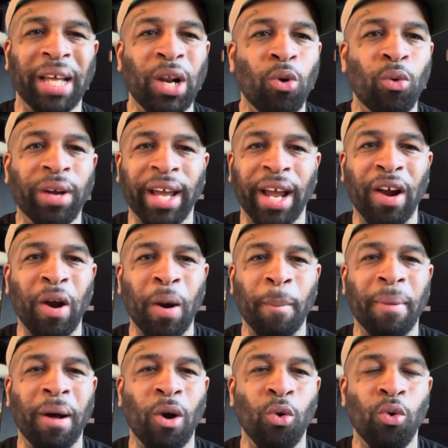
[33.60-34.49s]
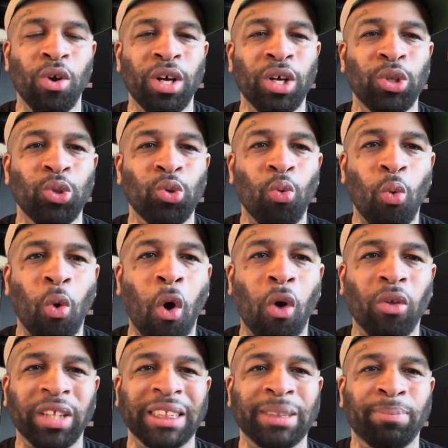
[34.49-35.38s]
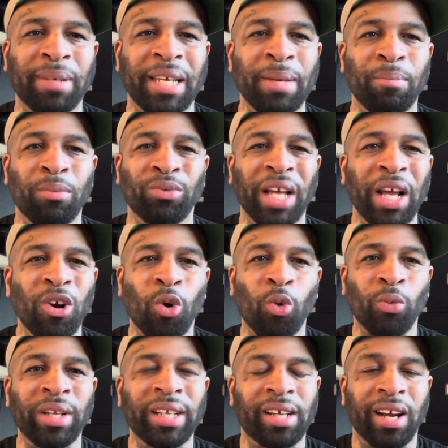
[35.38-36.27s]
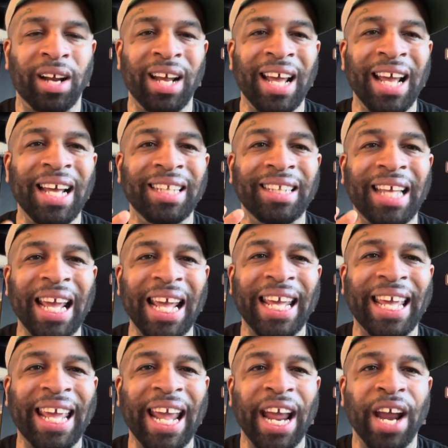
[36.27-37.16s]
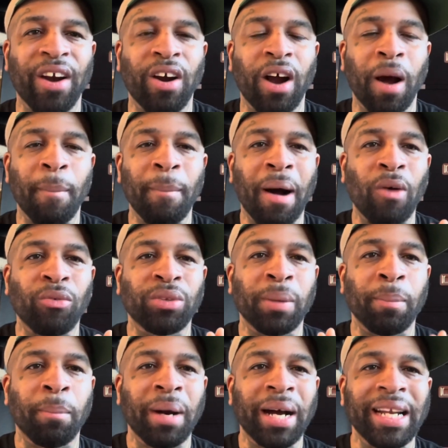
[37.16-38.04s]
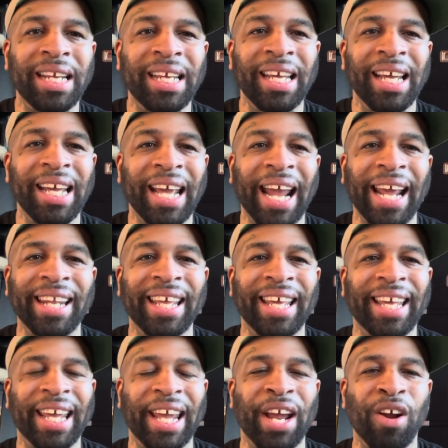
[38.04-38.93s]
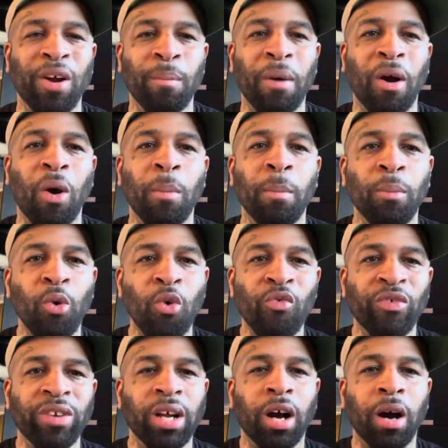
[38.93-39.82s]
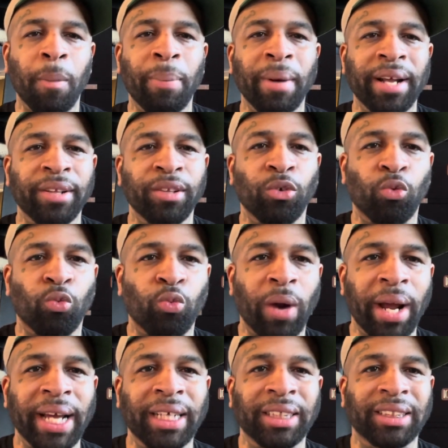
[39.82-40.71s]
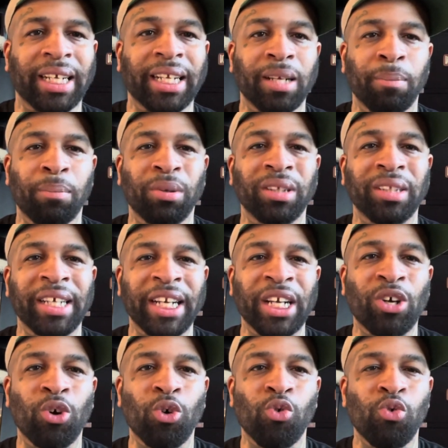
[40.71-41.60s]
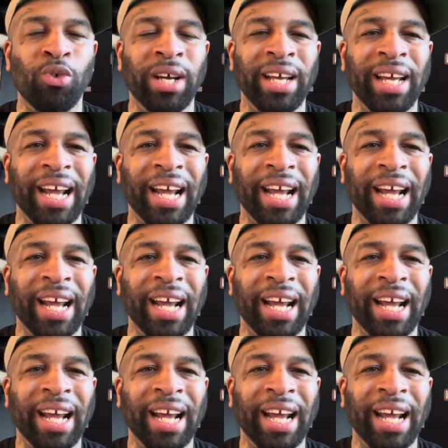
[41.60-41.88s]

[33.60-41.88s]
don't care about New Orleans people. They don't really care. They care about the money, and they care about moving up in the ranks in their political